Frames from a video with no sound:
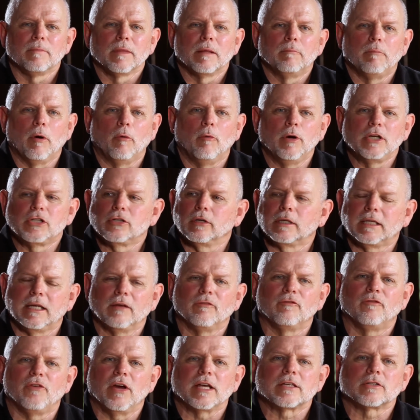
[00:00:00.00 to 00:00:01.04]
but we should
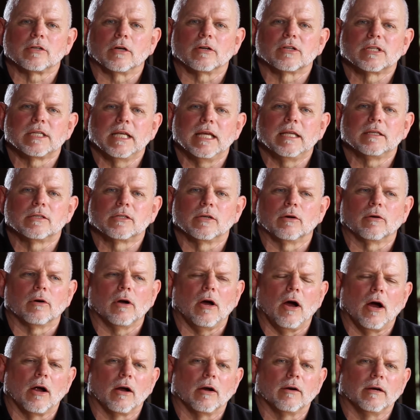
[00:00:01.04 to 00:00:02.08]
confess our sins or
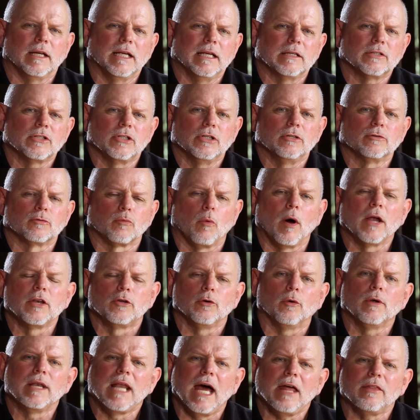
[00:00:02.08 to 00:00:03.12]
our issues one
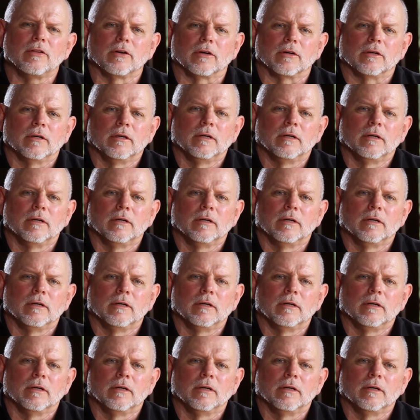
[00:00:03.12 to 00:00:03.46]
to another.